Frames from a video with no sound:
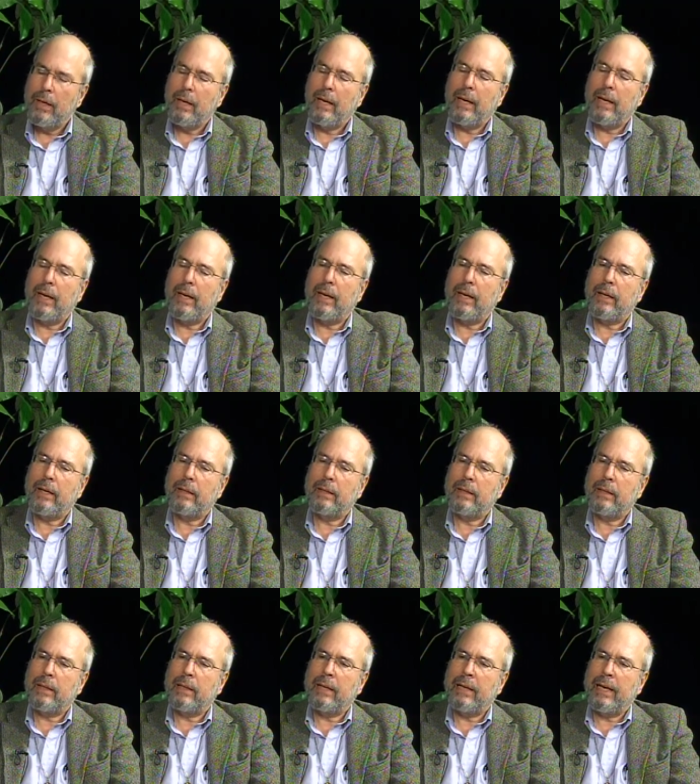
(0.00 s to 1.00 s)
and
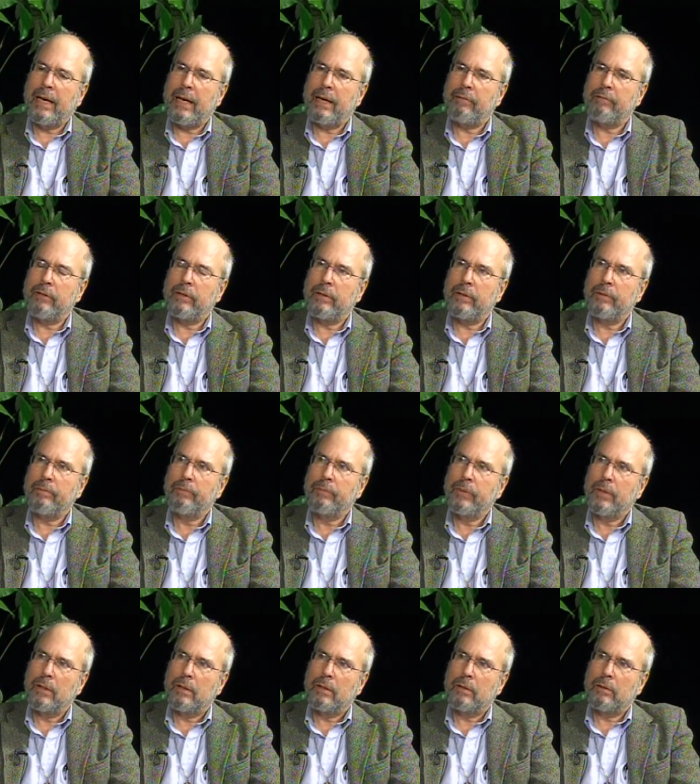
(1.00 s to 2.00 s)
I have a
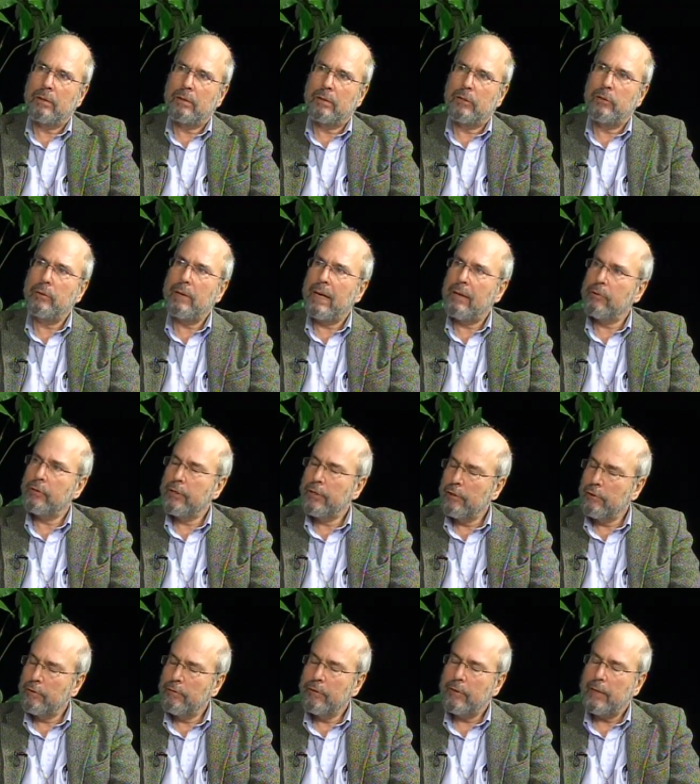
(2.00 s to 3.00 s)
two-hour
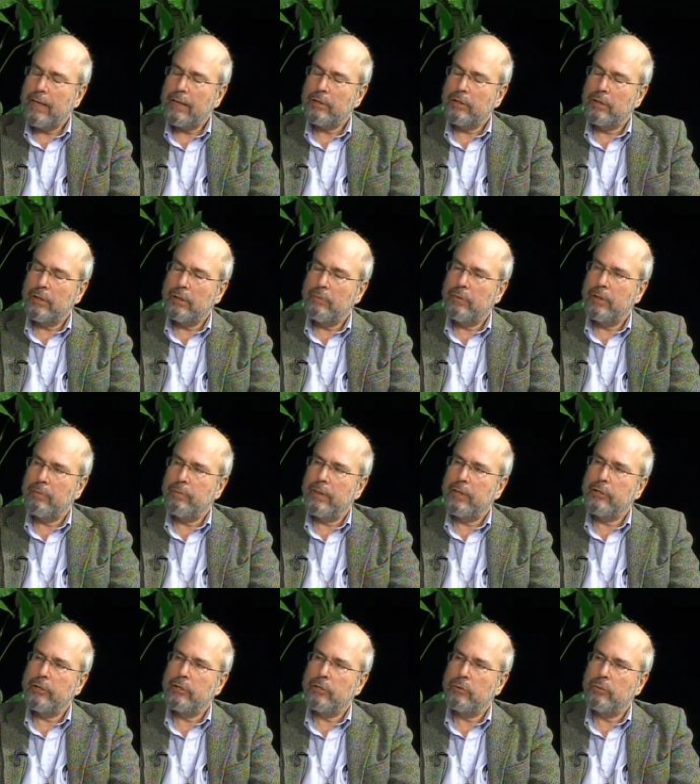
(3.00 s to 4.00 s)
interview actually with
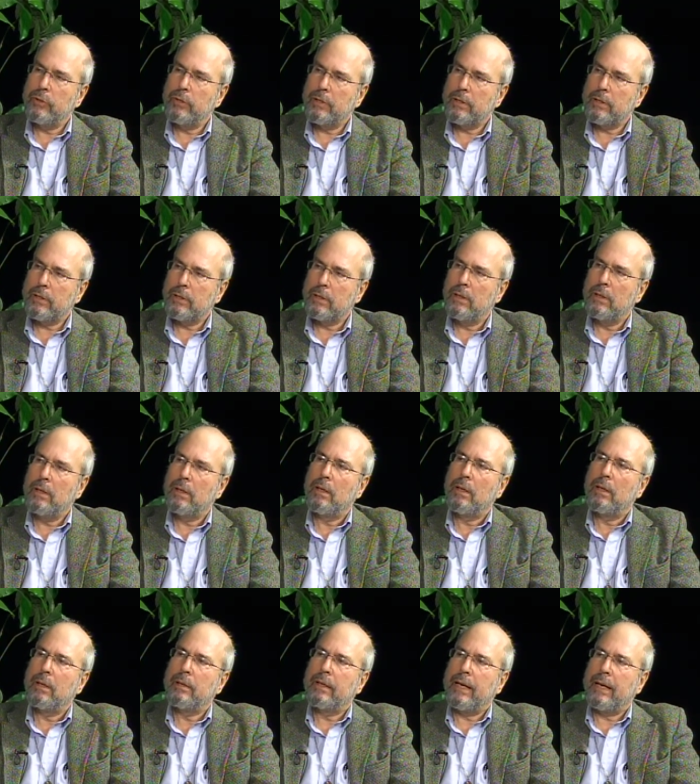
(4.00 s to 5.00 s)
Barrie Schwortz. Mm.
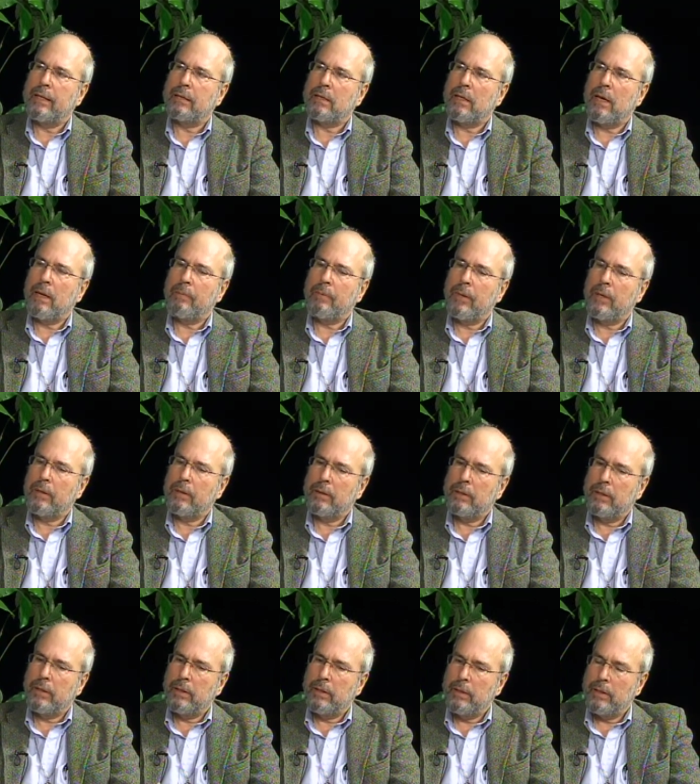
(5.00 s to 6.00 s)
That's up on
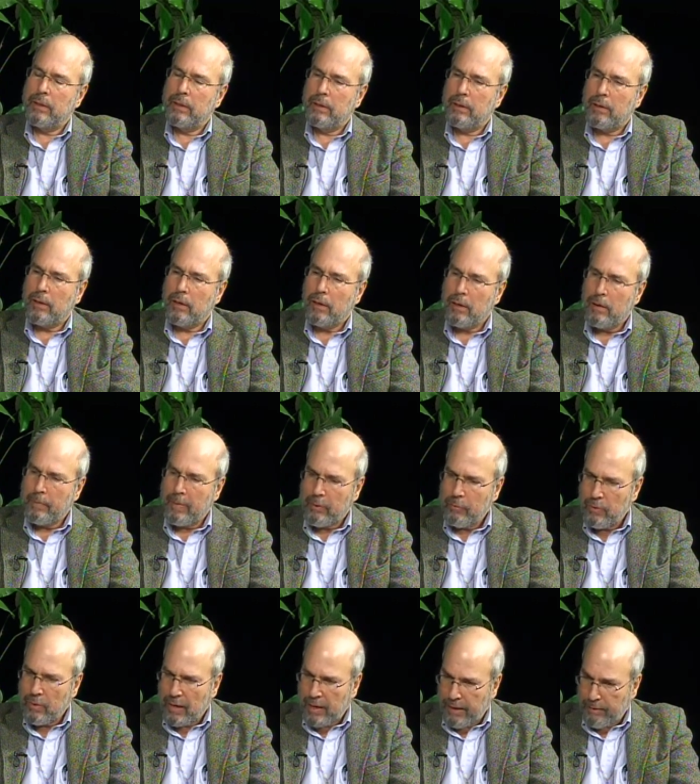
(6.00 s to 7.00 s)
the uh, on my.
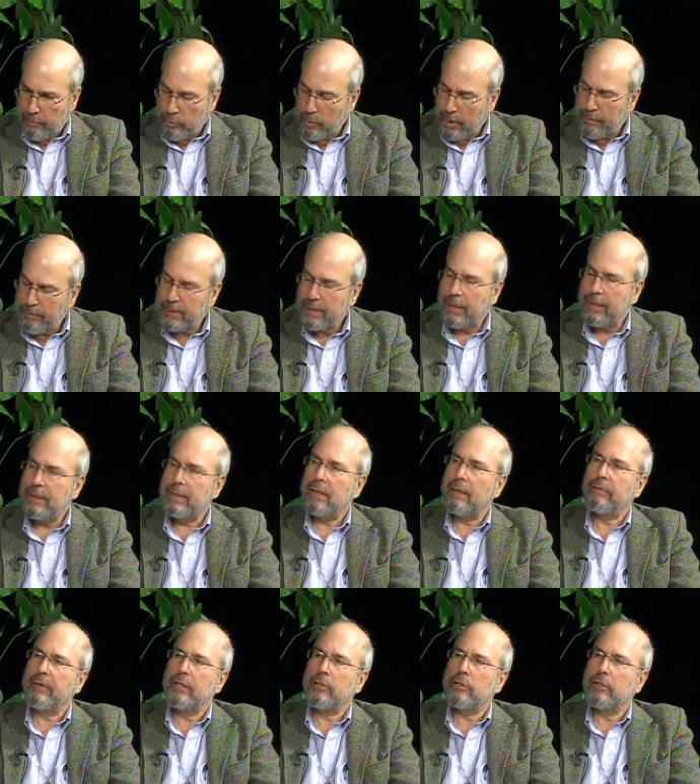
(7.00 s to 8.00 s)
I have a website,
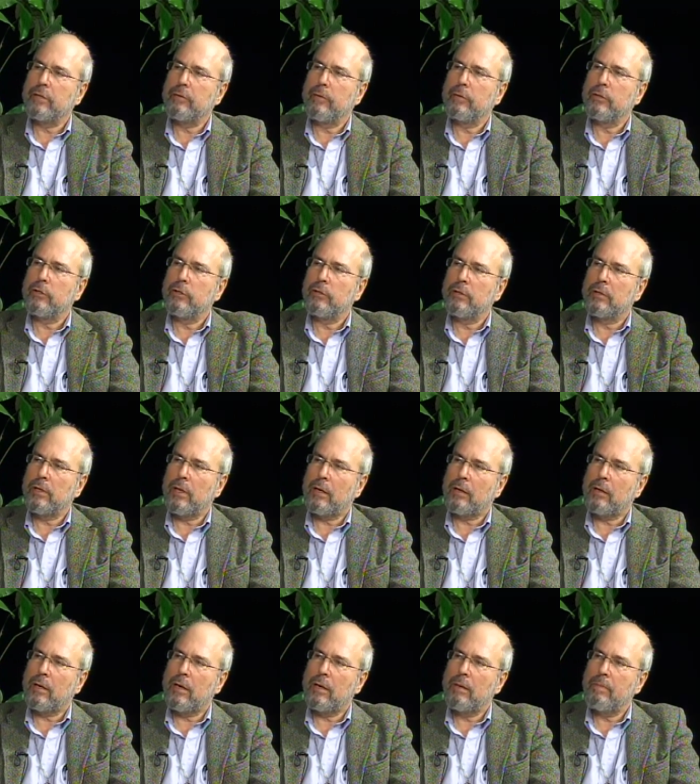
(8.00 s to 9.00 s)

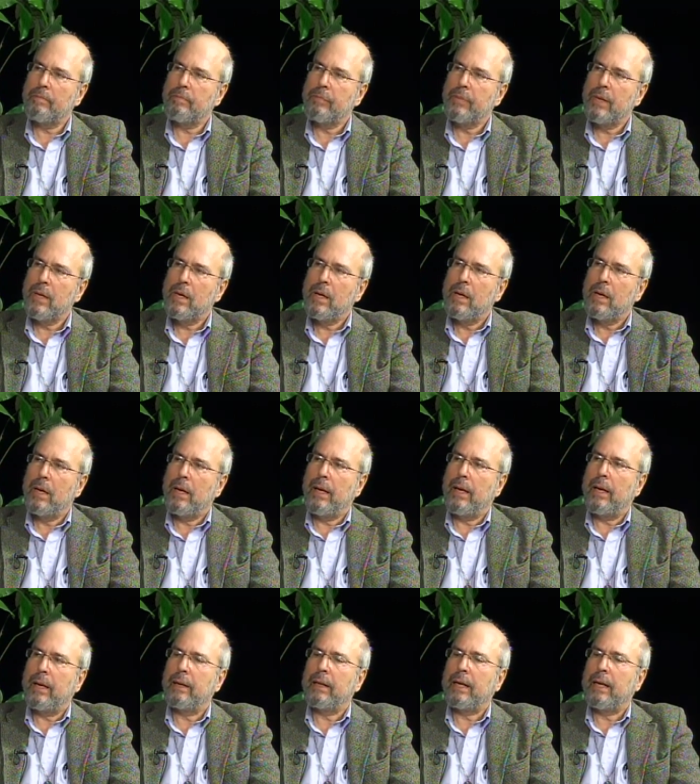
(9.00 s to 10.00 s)
salvationsfromthejews.com,
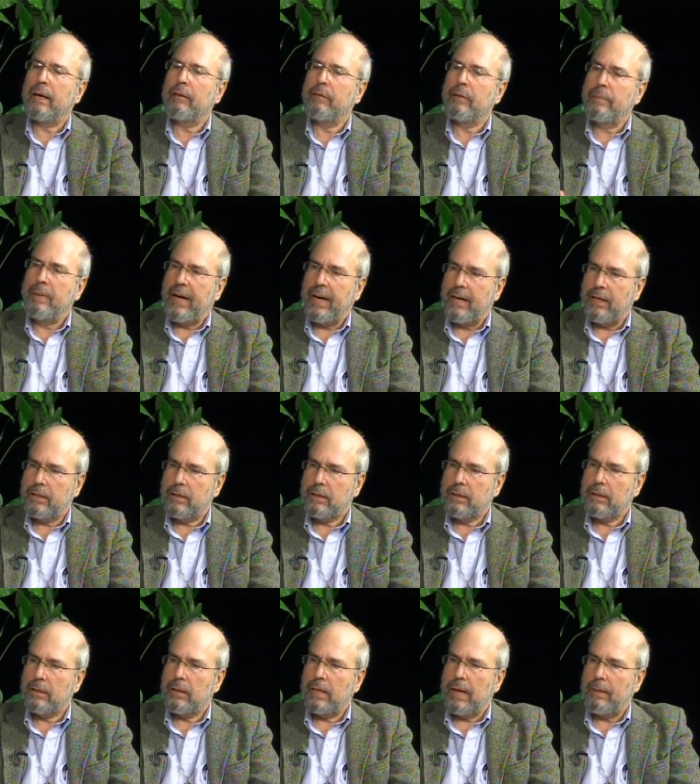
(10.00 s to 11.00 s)
and I have the past
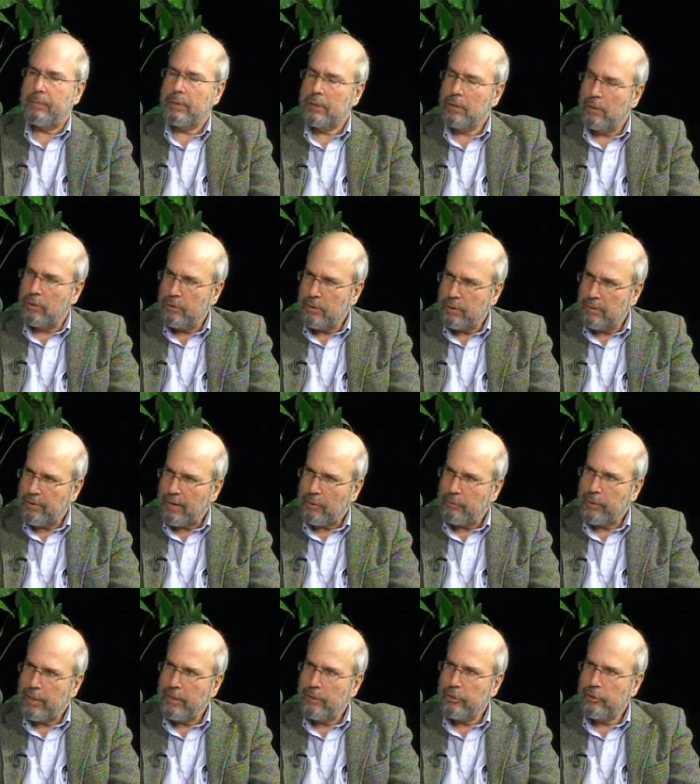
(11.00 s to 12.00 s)
episodes of that
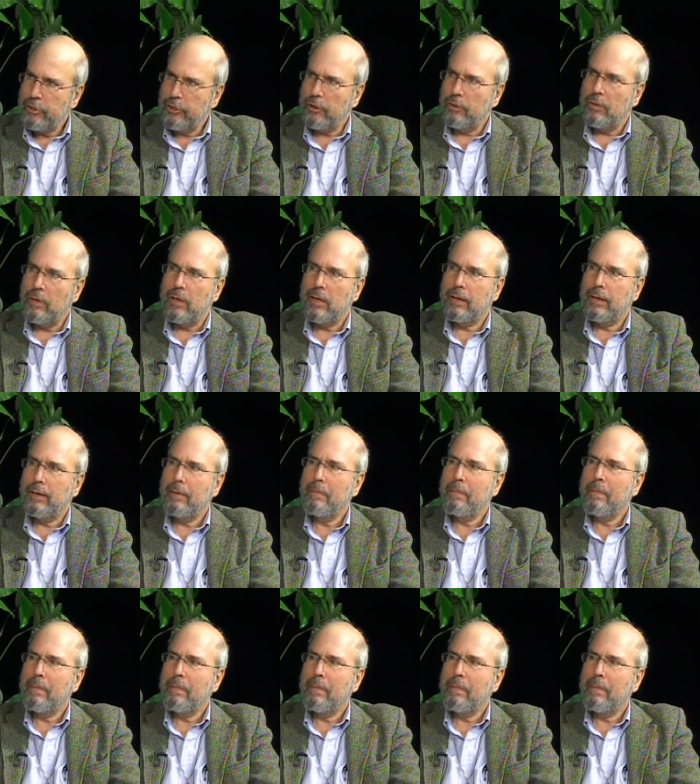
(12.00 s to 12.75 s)
radio show on,